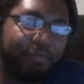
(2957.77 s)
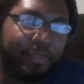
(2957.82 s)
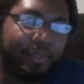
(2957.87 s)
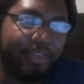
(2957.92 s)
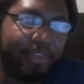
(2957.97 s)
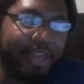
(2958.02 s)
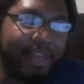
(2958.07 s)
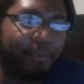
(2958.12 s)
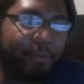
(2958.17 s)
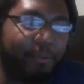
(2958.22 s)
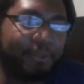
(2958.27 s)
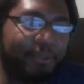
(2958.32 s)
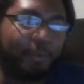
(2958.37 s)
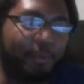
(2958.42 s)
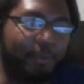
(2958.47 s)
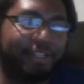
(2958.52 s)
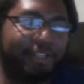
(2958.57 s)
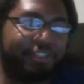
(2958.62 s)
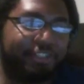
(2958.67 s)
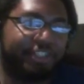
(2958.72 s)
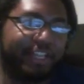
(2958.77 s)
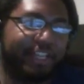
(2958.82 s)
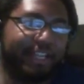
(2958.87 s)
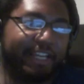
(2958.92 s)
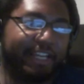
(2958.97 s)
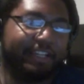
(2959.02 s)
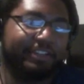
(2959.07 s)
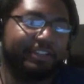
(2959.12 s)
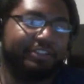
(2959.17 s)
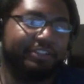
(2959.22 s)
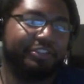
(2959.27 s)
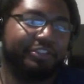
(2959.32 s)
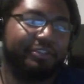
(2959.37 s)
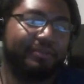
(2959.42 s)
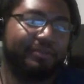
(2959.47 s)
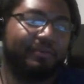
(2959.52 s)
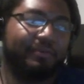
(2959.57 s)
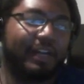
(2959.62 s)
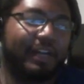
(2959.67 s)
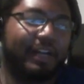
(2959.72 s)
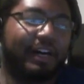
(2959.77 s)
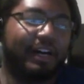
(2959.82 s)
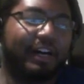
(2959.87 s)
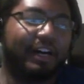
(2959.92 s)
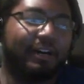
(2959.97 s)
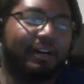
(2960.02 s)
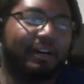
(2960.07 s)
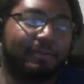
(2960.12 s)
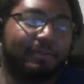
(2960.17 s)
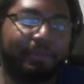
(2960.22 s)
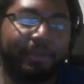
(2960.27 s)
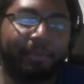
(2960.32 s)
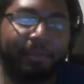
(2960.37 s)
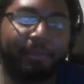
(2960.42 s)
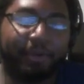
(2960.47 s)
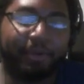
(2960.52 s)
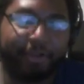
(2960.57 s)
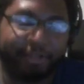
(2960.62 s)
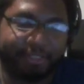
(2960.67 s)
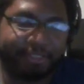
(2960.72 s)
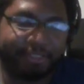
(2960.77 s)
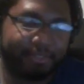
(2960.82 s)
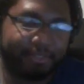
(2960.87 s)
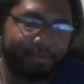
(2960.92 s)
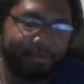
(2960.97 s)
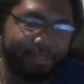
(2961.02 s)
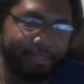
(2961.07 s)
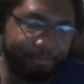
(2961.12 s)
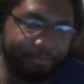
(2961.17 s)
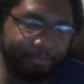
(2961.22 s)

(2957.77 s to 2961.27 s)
That was one change from the books